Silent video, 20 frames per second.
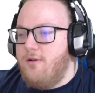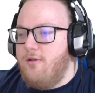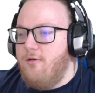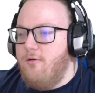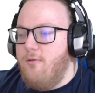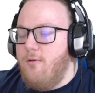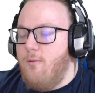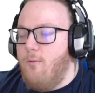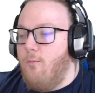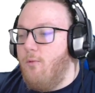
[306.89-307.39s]

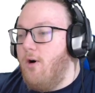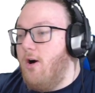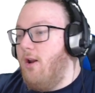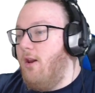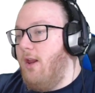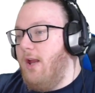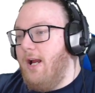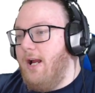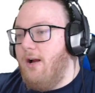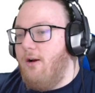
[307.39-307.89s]
to
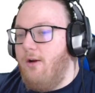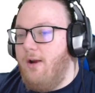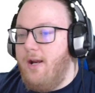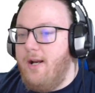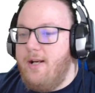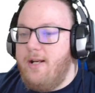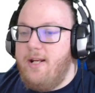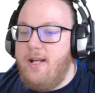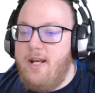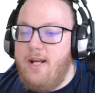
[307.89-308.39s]
wall out
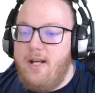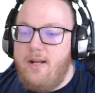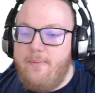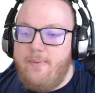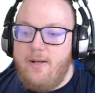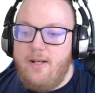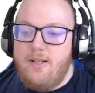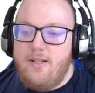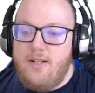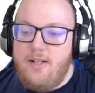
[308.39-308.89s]
any A
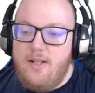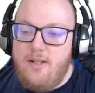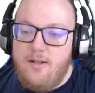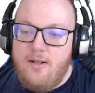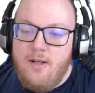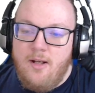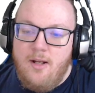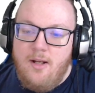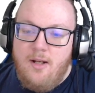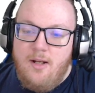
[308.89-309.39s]
D P
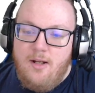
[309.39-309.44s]
Z